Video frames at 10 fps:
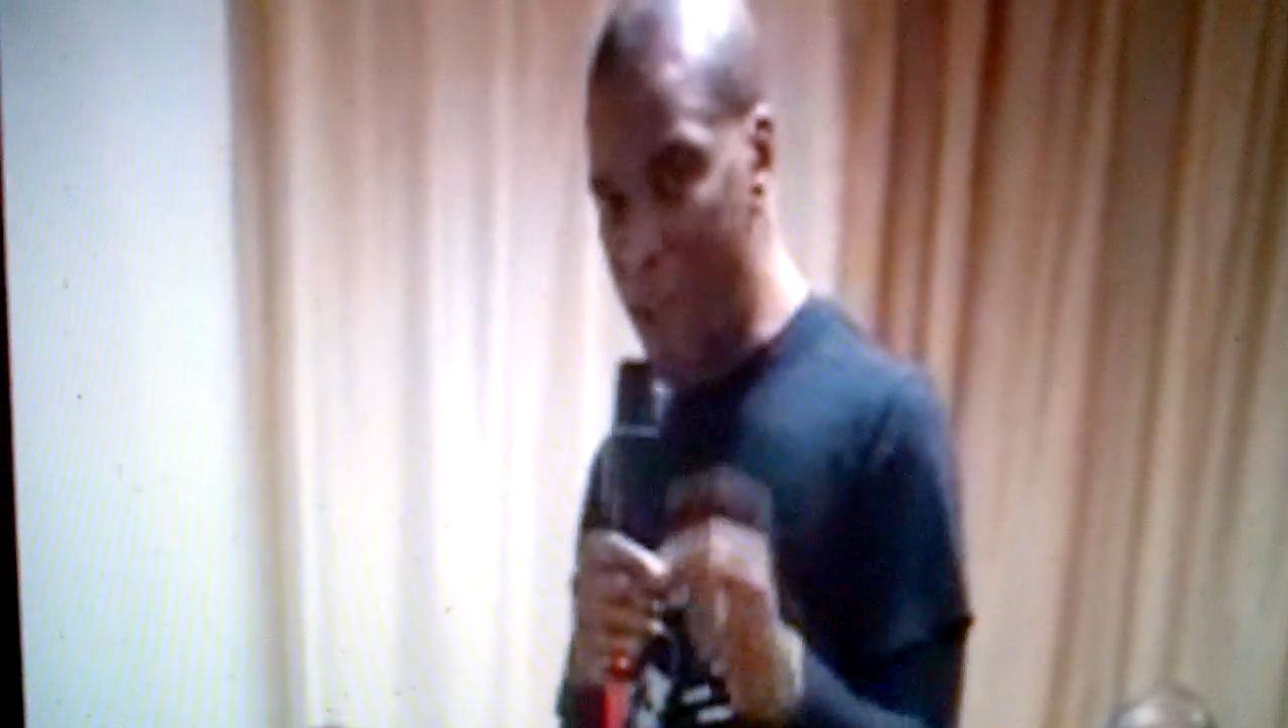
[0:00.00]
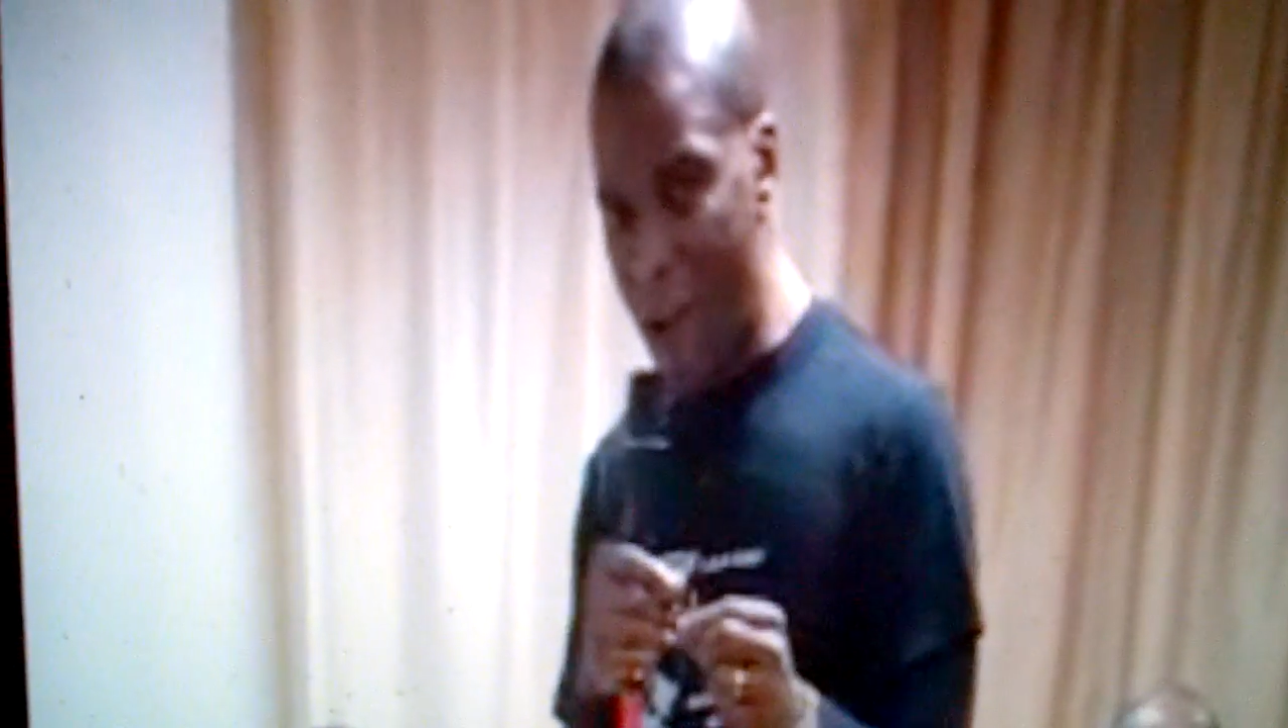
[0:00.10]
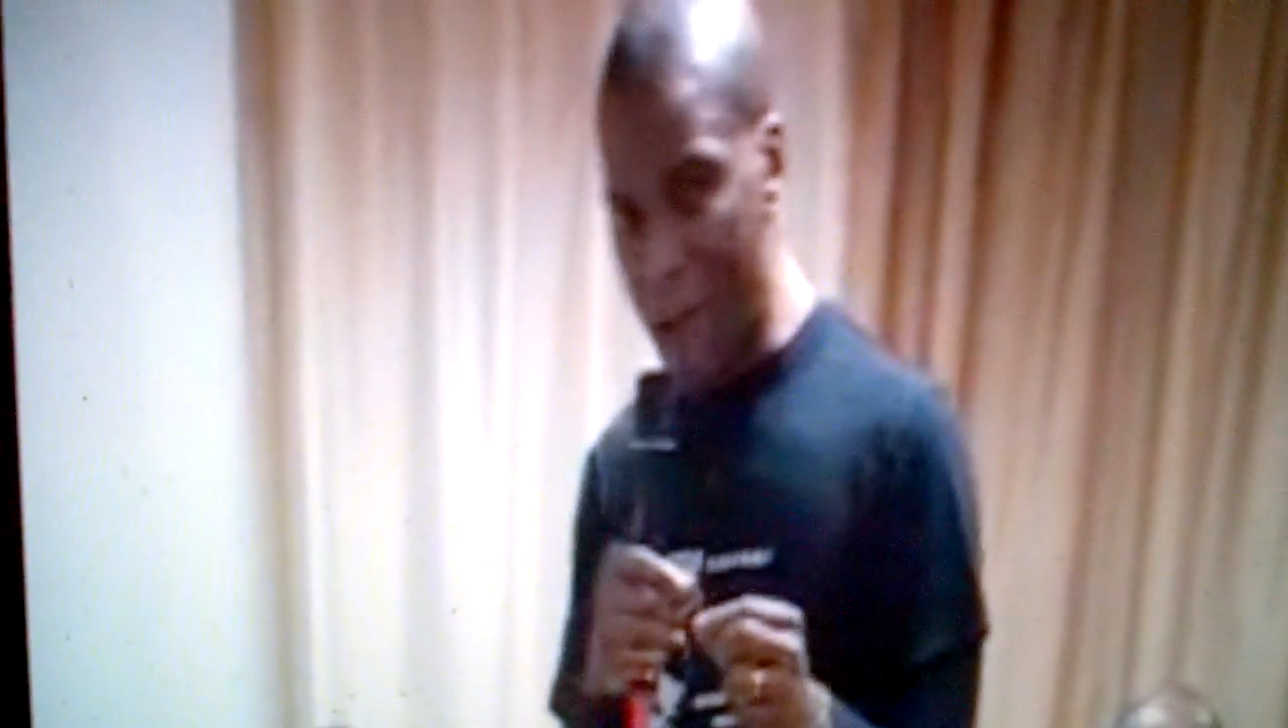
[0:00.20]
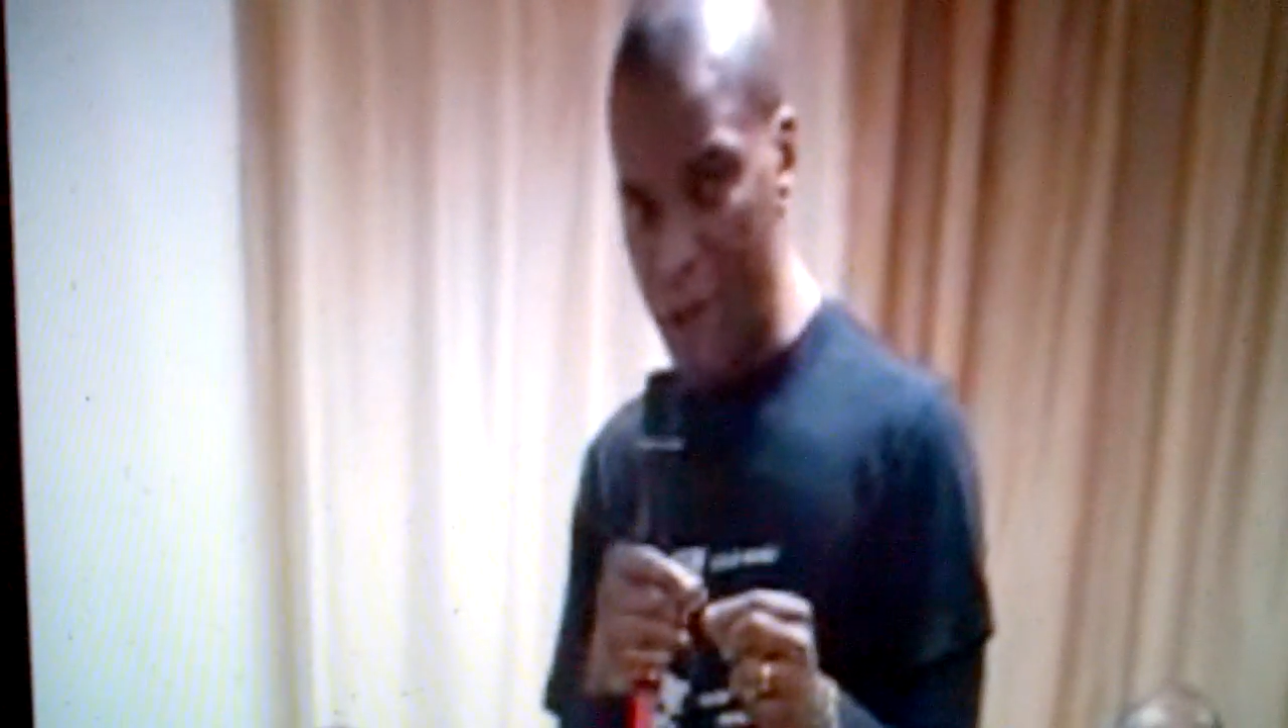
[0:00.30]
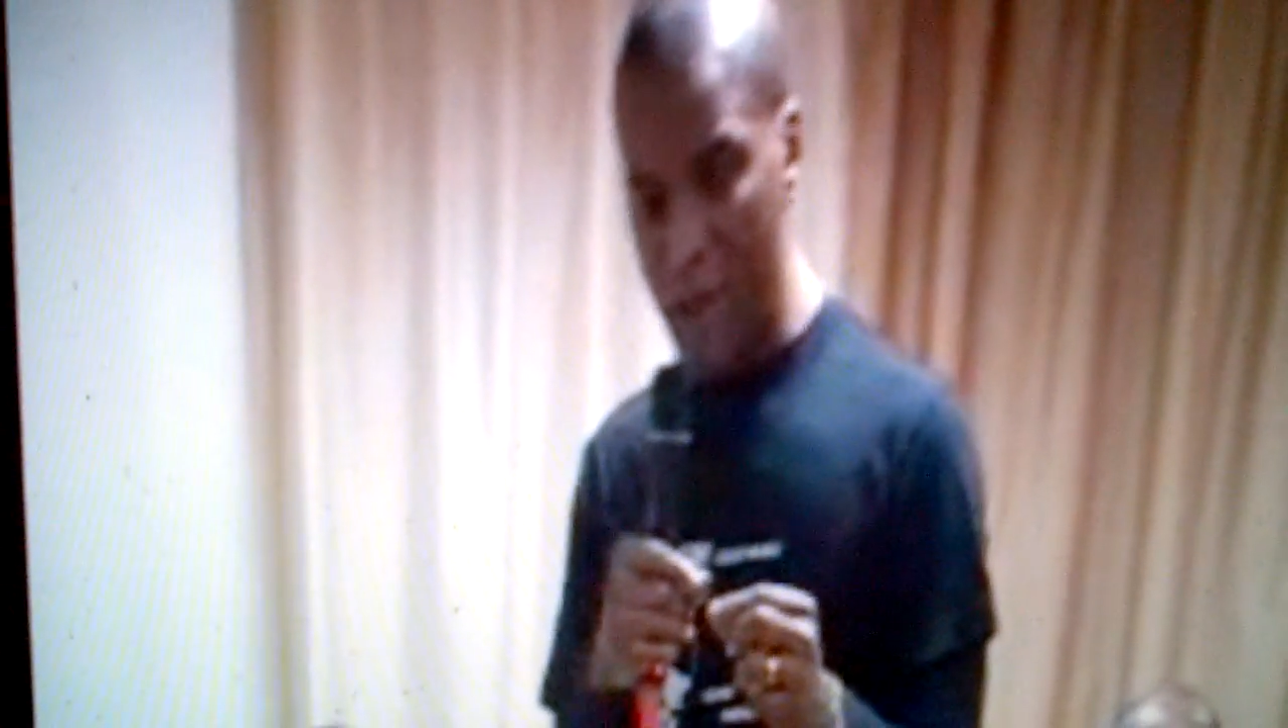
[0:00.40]

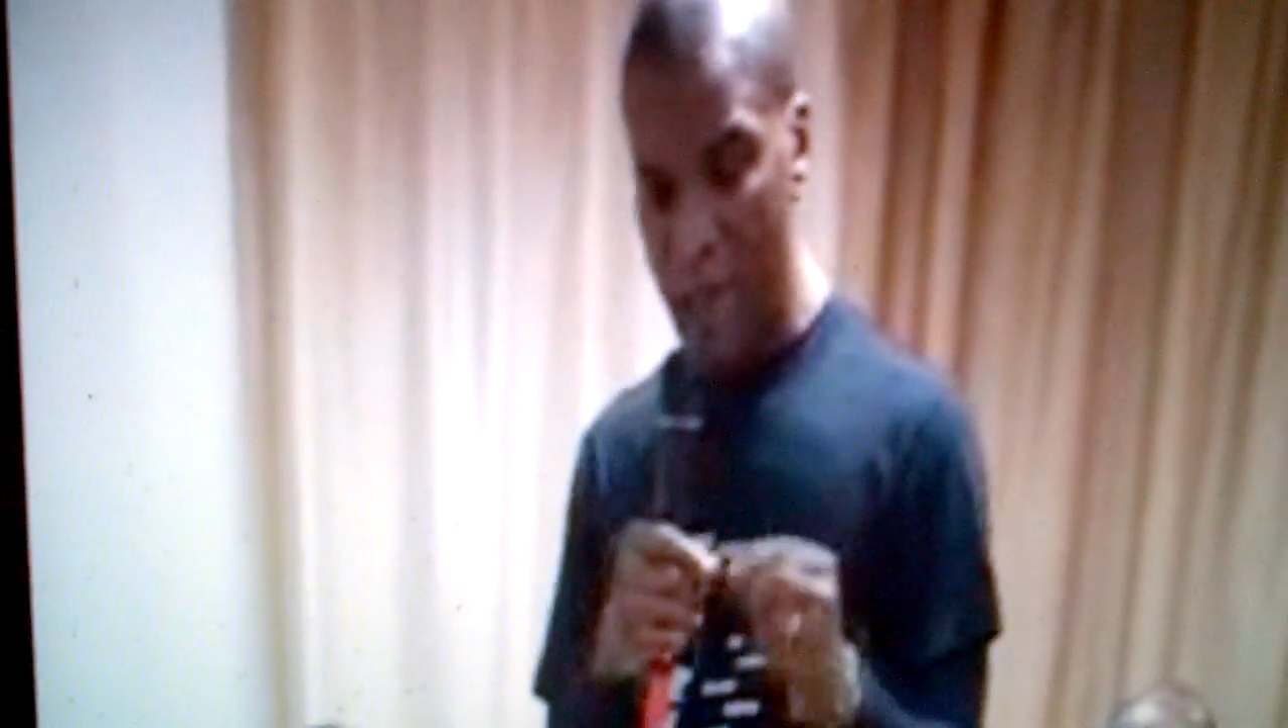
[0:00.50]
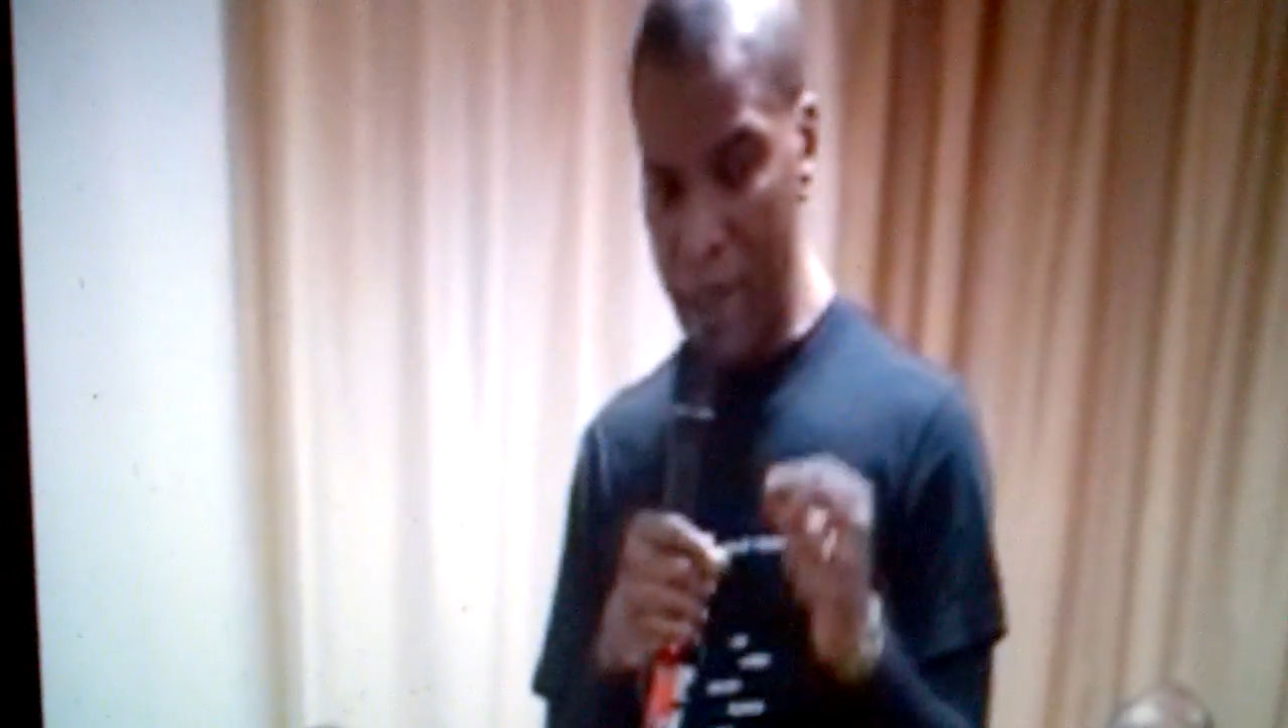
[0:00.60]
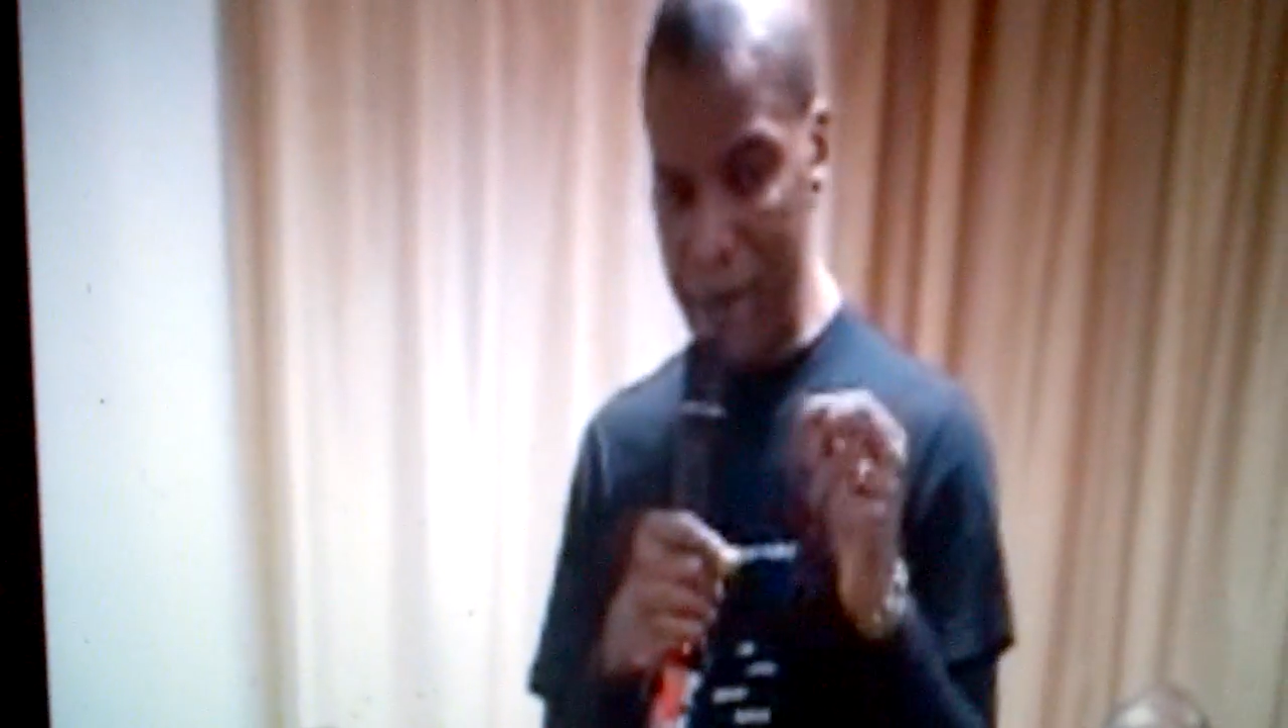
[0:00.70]
gun